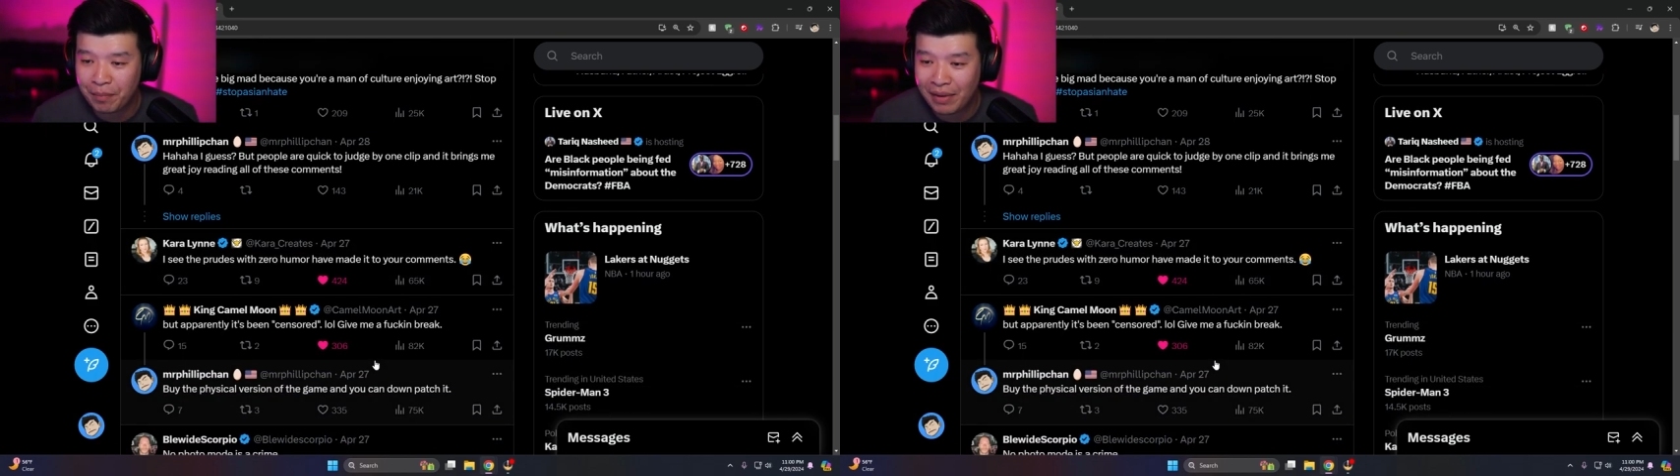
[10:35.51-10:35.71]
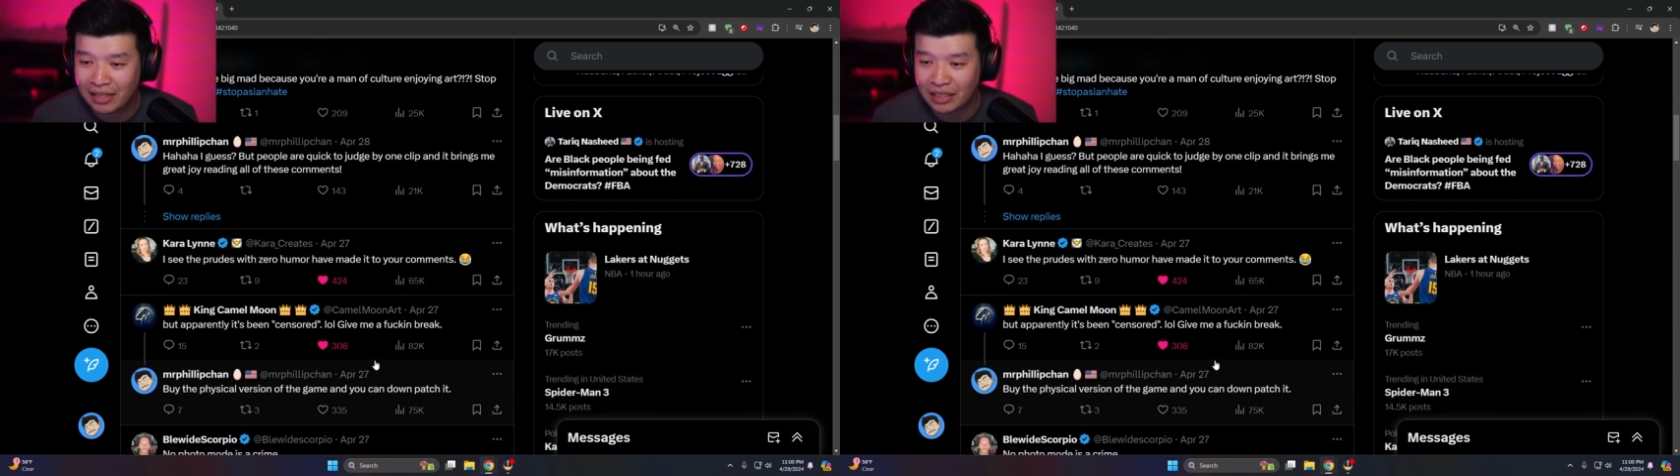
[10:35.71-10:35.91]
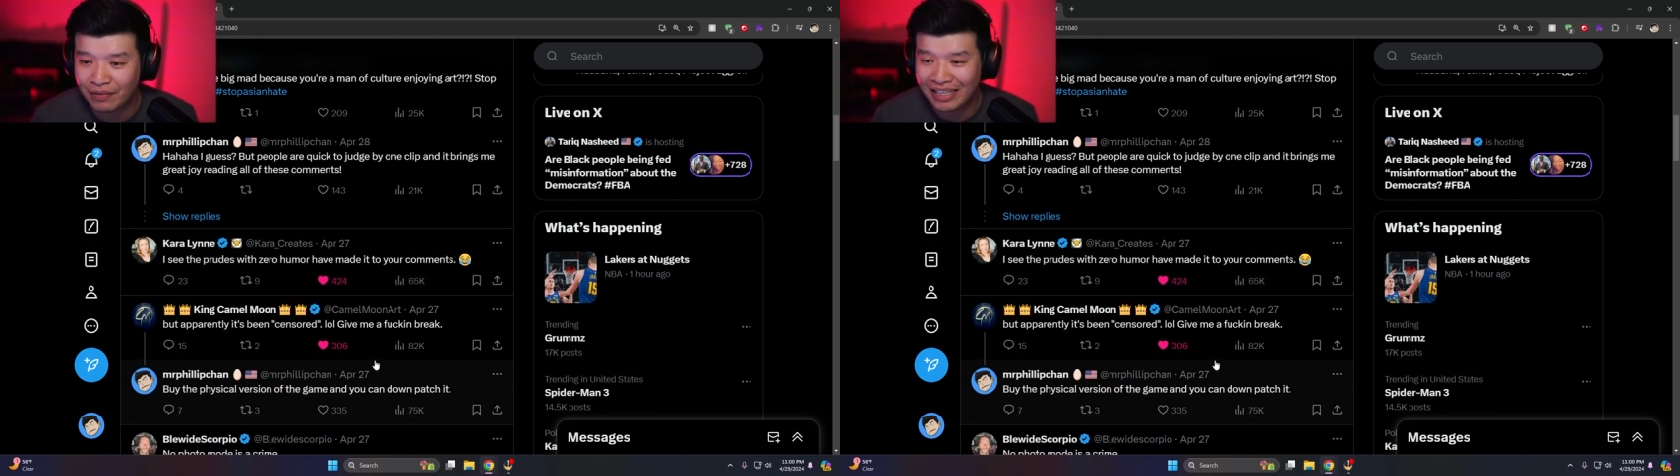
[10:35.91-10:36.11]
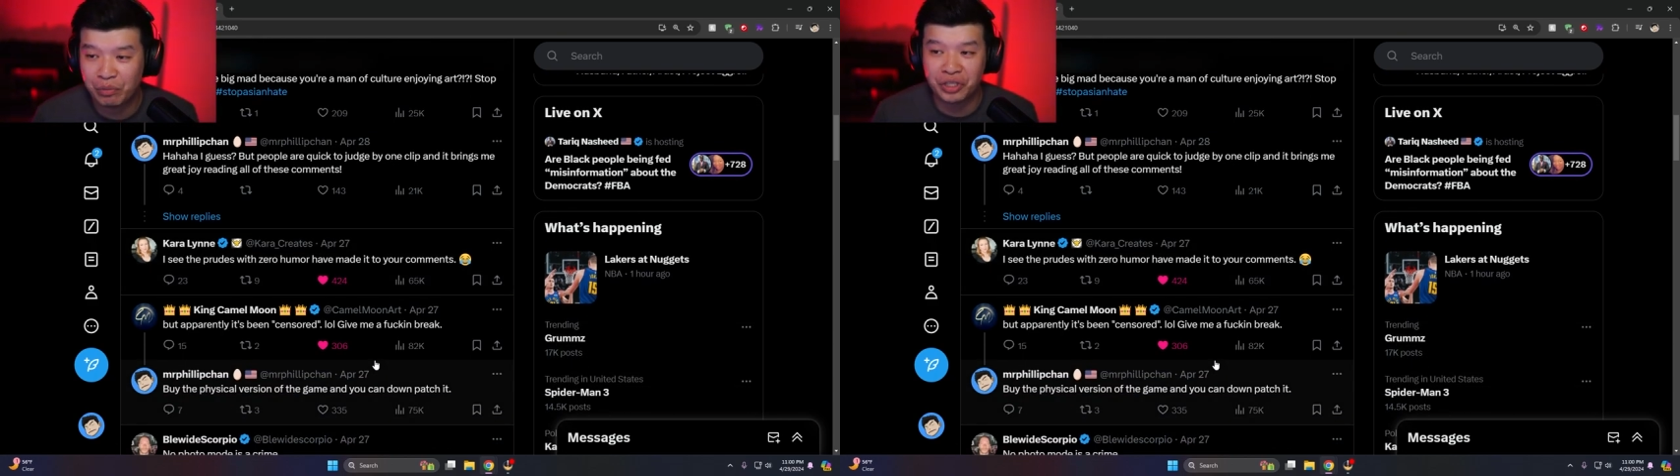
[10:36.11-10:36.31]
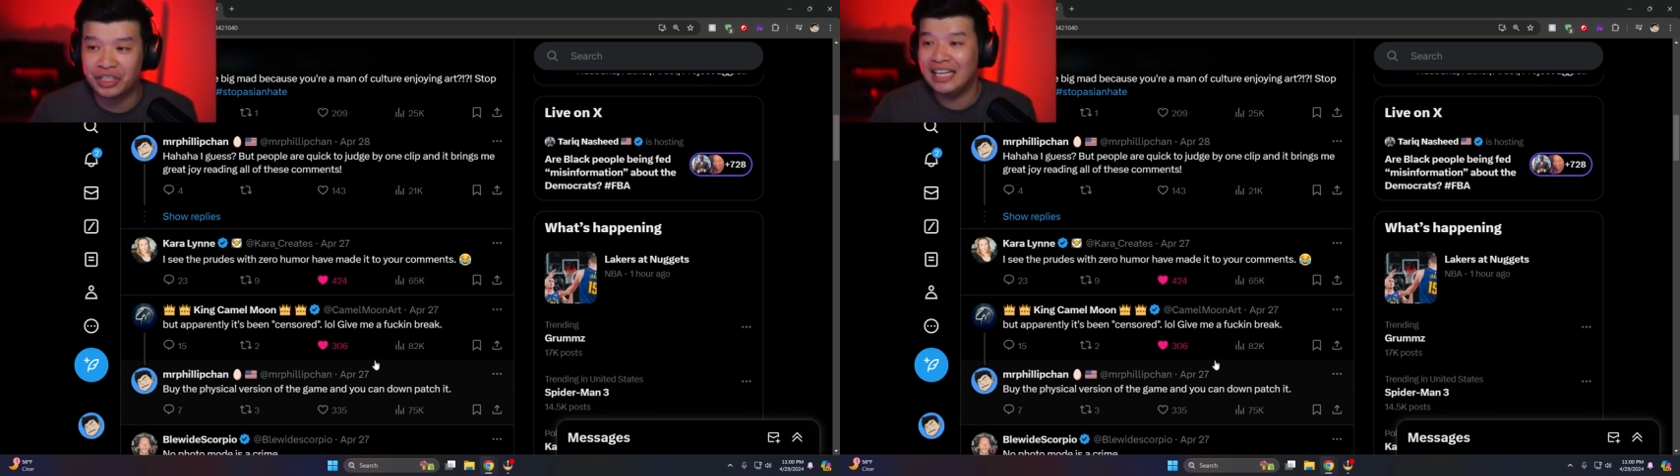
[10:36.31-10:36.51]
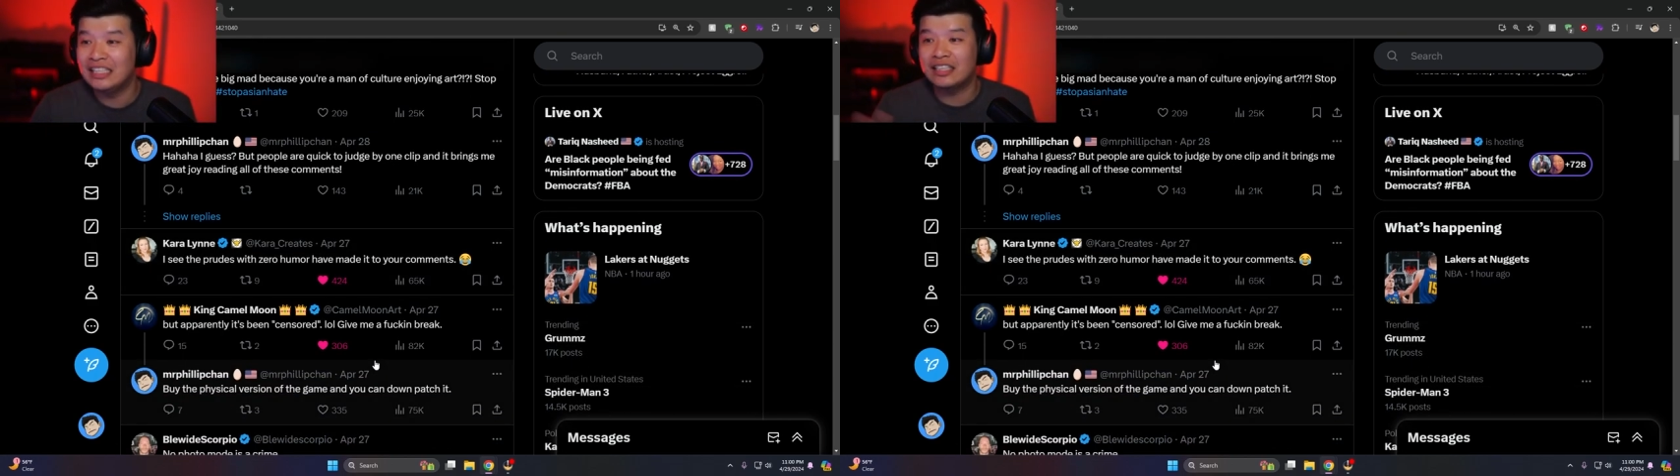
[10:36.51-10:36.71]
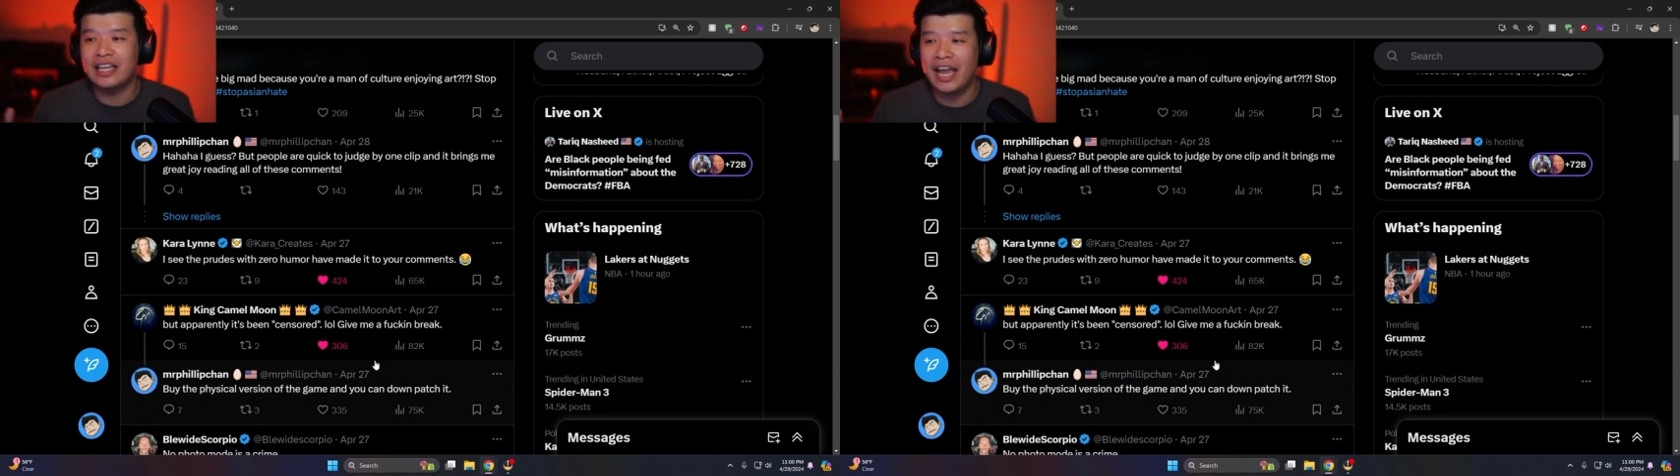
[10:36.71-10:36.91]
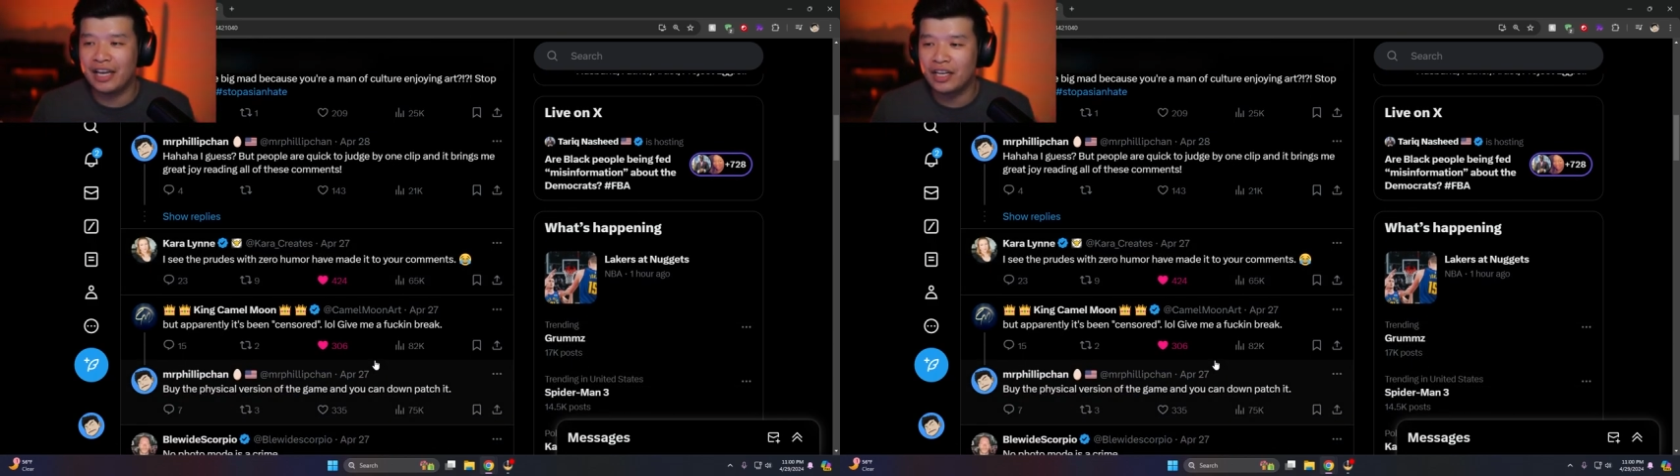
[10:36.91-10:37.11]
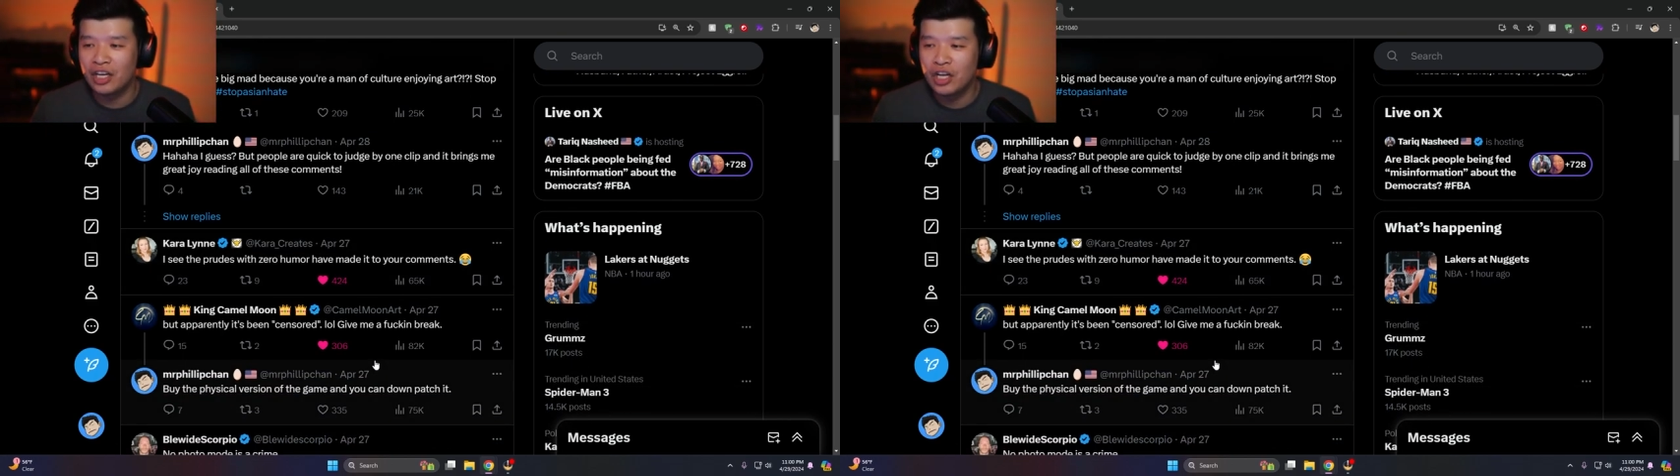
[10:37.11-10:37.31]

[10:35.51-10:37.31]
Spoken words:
me and stuff like that, which is insane.